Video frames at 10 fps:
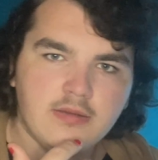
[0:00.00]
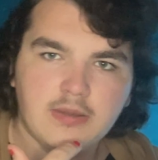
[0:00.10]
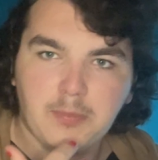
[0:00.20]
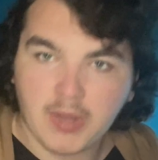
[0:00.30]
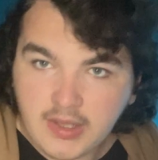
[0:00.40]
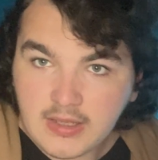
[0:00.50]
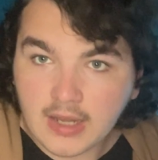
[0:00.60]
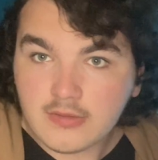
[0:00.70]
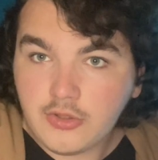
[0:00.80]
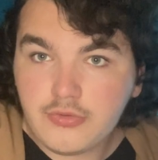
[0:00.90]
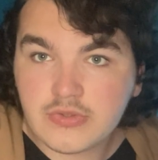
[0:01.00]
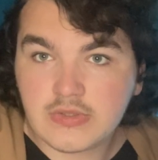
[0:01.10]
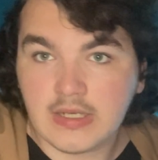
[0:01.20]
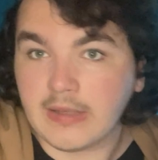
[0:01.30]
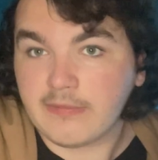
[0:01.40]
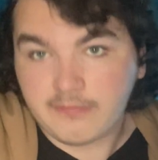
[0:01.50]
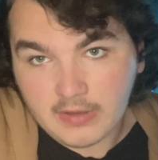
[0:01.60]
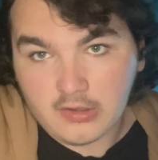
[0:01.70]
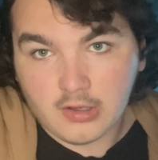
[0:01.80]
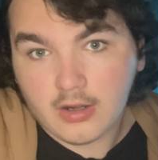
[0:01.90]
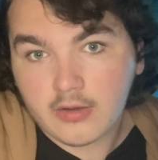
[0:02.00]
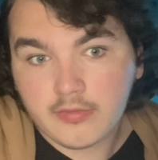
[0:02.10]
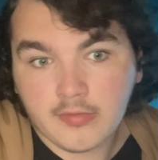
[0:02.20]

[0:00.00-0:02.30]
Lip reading: The peg got loose and it fell off.